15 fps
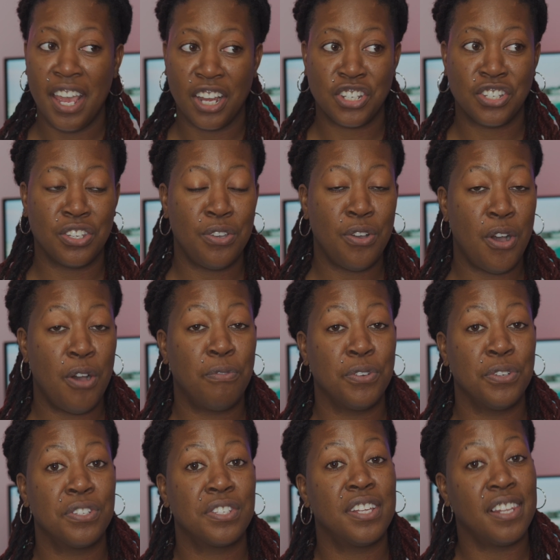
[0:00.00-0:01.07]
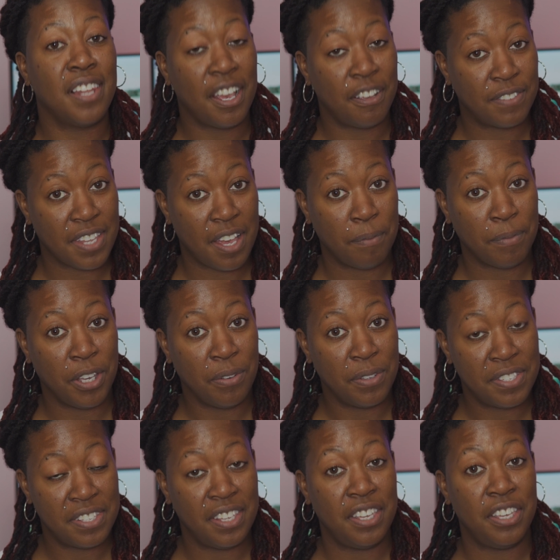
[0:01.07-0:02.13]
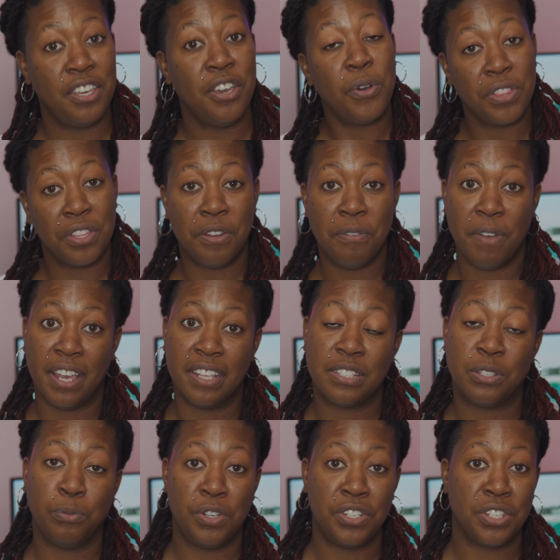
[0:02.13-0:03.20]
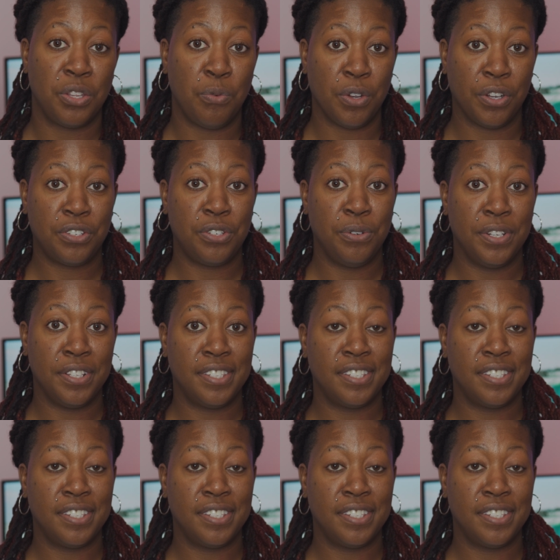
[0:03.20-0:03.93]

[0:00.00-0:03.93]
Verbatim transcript: actually offers a lifetime guarantee on the device in which they worked on.